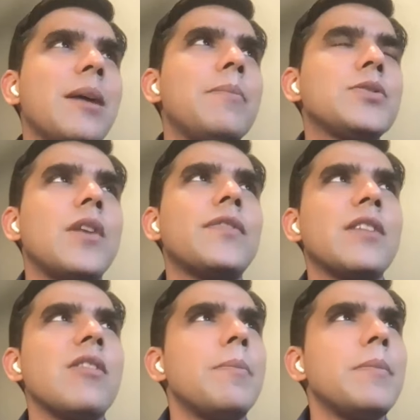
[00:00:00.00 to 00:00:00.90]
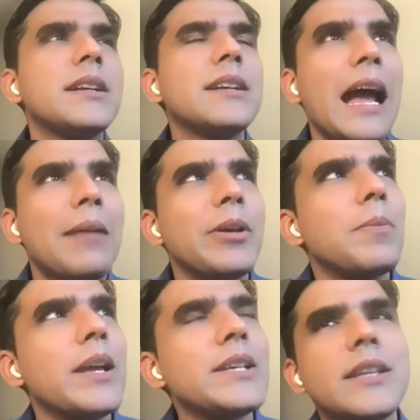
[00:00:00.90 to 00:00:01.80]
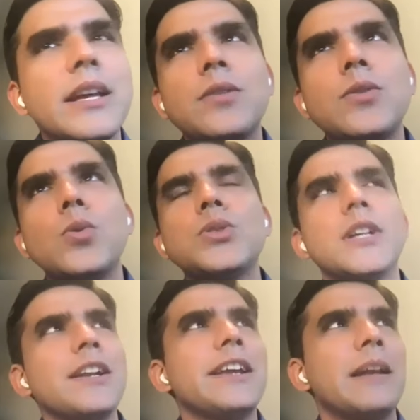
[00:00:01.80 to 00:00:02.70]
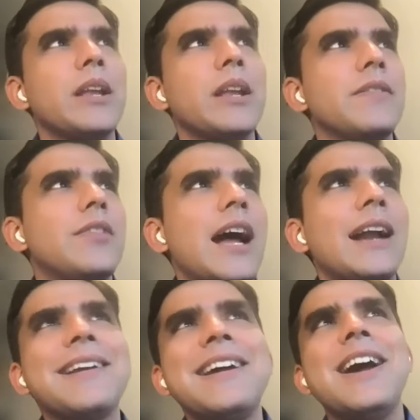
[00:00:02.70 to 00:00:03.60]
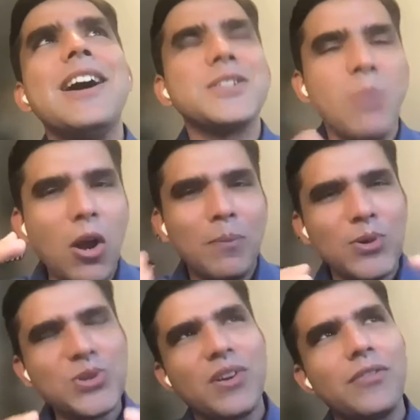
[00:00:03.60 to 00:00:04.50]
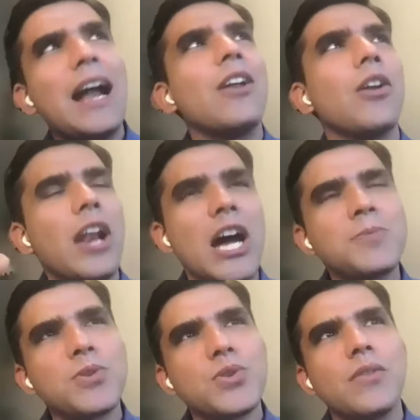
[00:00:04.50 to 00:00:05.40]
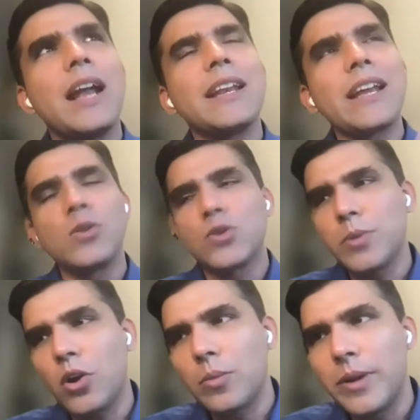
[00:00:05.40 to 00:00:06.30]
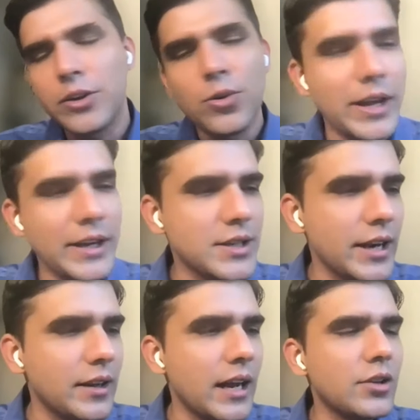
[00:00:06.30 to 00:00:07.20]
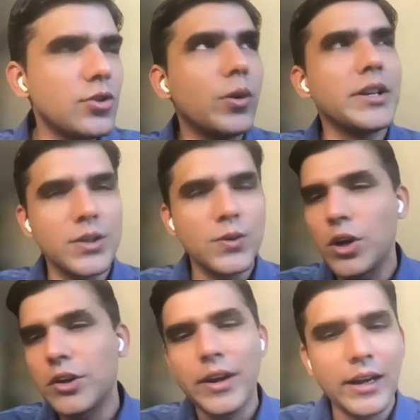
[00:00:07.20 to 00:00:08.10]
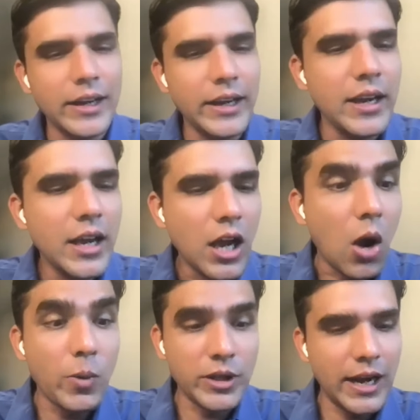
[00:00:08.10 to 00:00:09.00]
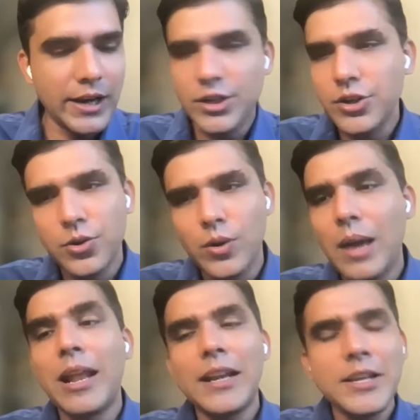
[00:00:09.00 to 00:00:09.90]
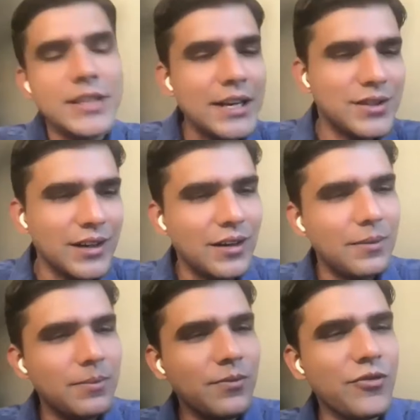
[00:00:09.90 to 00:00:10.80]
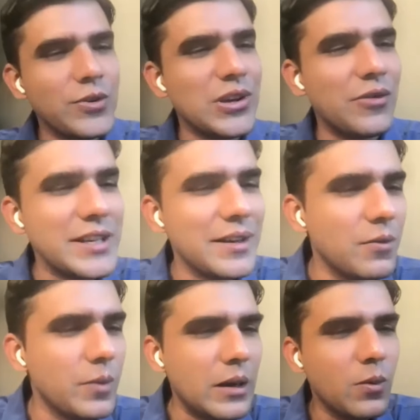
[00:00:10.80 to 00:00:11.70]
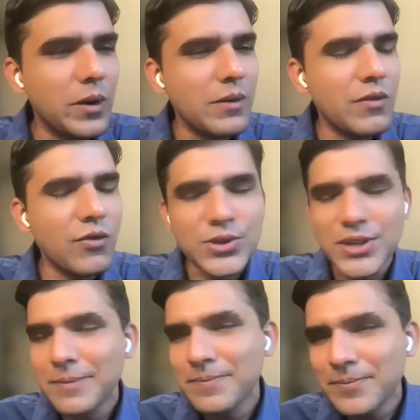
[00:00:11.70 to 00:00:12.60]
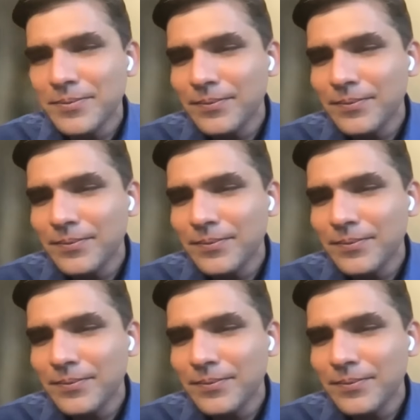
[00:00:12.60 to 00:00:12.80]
develop software development can be replaced then you certainly can believe that a small portion of that or a large portion of that can also be automated to an extent that you can just work directly uh, with an agent to do it i mean at least that's the future we we we, we foresee